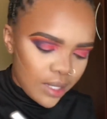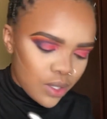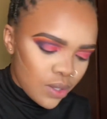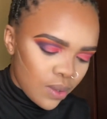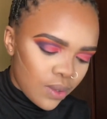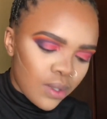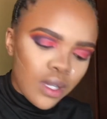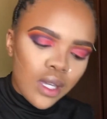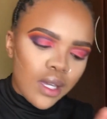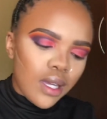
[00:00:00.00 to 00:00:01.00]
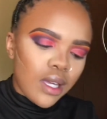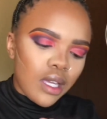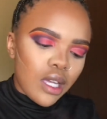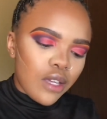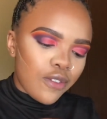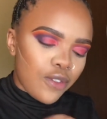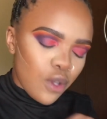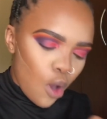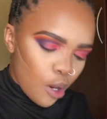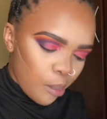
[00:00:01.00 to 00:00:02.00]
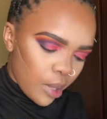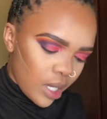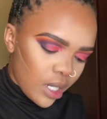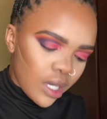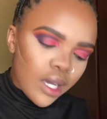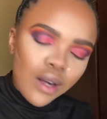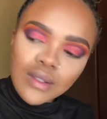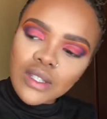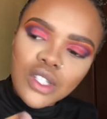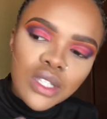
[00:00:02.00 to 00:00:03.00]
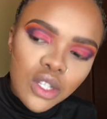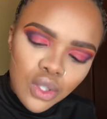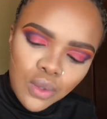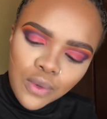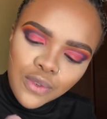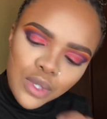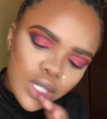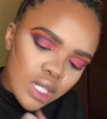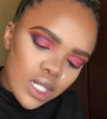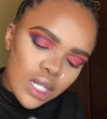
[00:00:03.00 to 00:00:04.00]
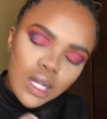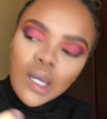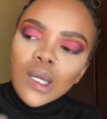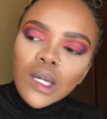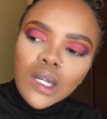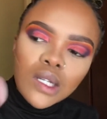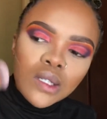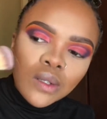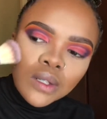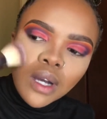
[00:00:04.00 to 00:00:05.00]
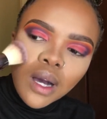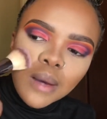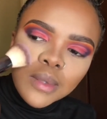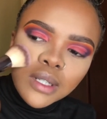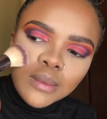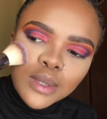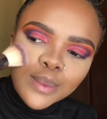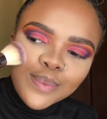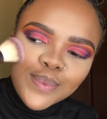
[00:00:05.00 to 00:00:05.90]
So if you are a beginner, I'll suggest that you go for it. So now I'm gonna be